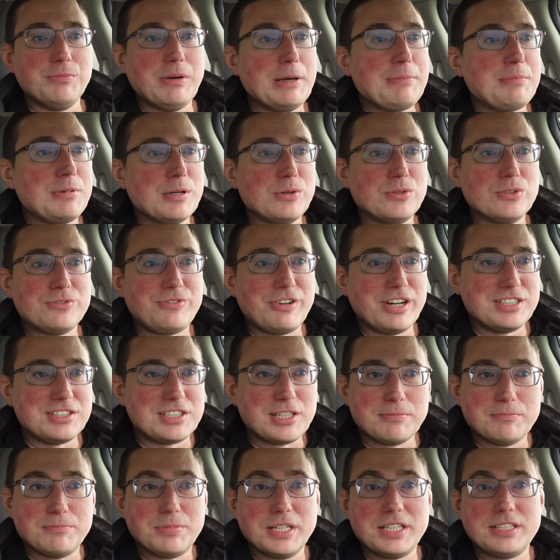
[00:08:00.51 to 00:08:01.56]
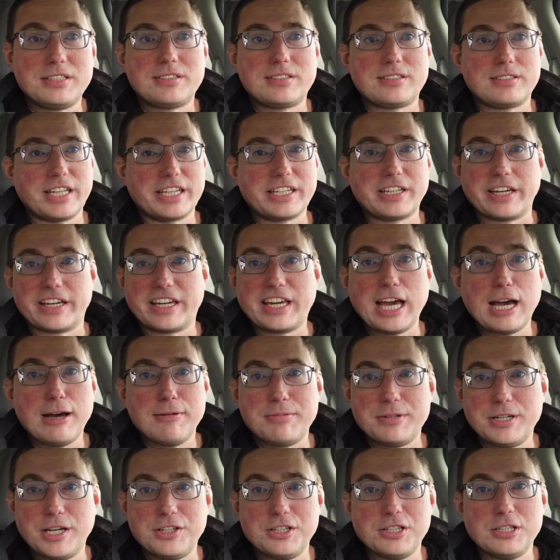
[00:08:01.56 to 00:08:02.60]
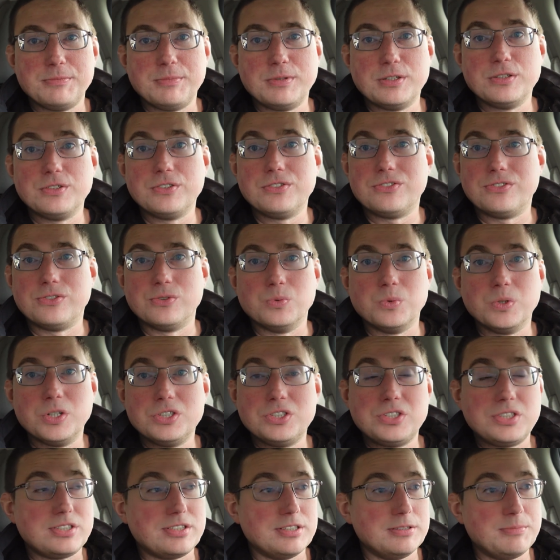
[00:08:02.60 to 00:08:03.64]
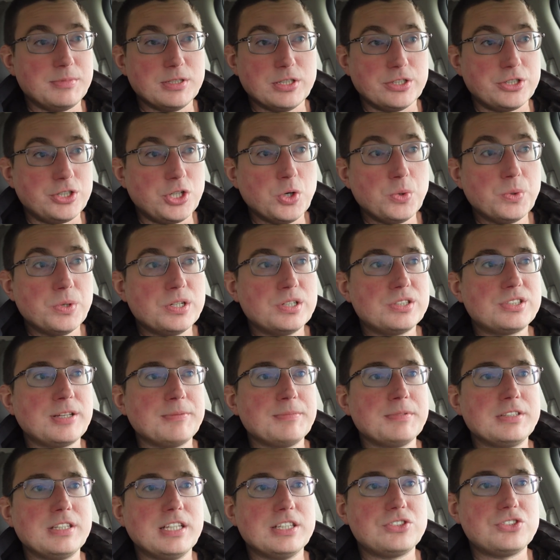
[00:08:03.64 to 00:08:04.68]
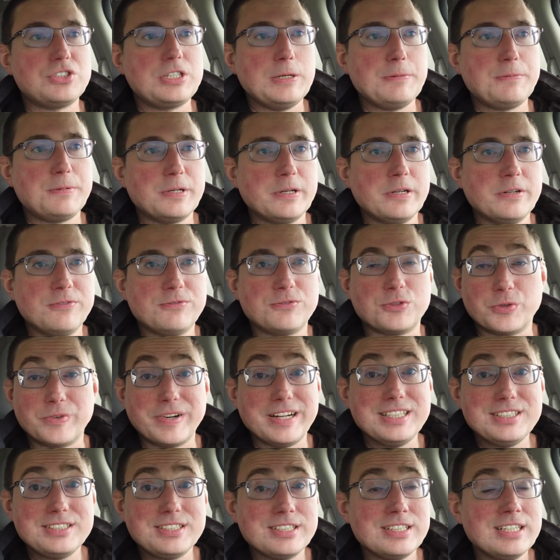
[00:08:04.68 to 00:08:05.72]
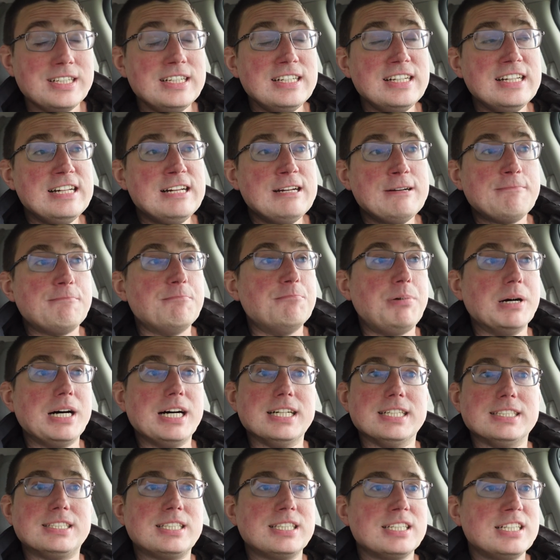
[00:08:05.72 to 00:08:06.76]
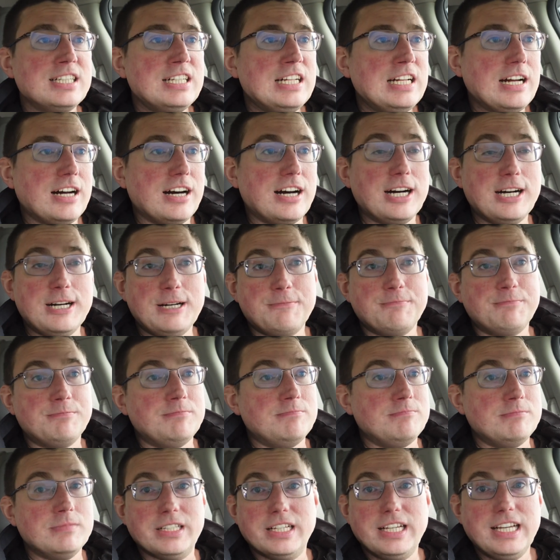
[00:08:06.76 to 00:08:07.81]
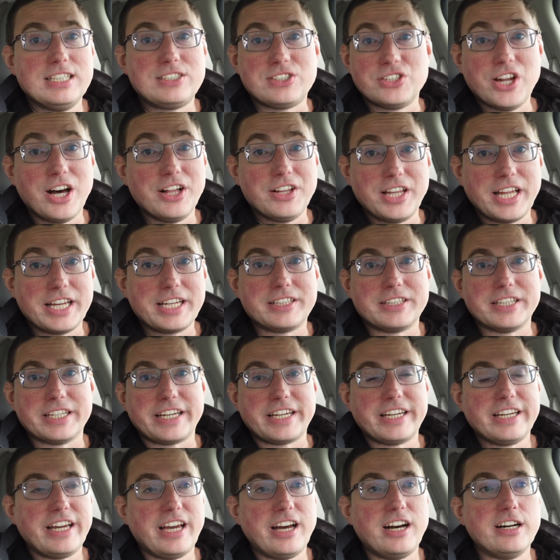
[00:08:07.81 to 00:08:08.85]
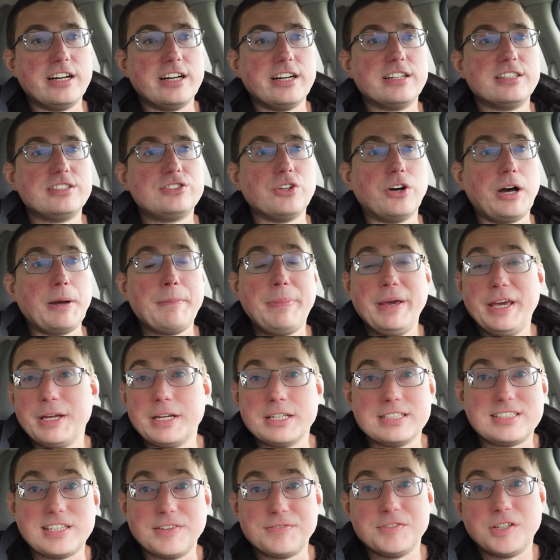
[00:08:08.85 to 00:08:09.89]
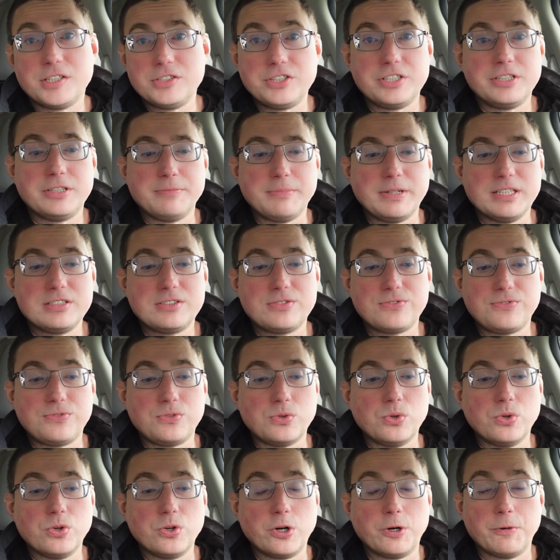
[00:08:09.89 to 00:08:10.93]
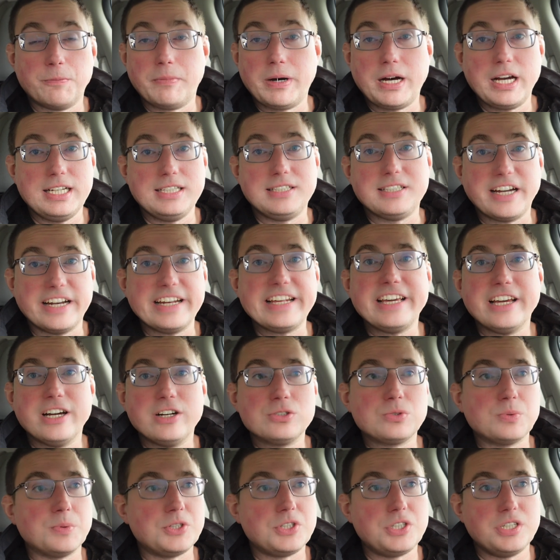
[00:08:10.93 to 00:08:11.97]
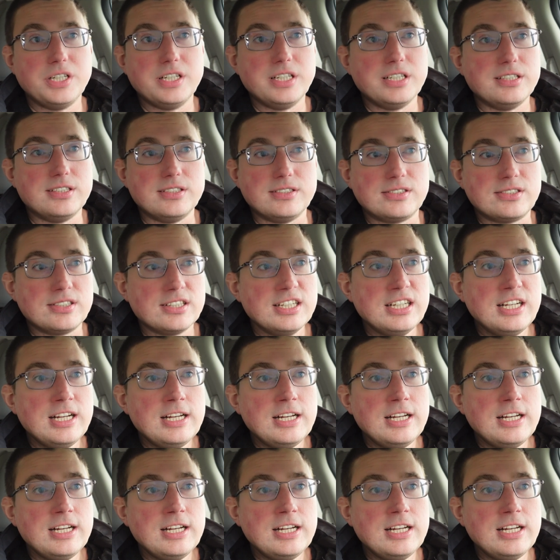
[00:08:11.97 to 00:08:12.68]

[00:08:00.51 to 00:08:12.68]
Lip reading: might be able to find someplace like a cabin out in the middle of the woods, in the middle of nowhere, or something that's cheaper for rent, but it's not likely. So I'm paying $700 a month for my tiny house, which is,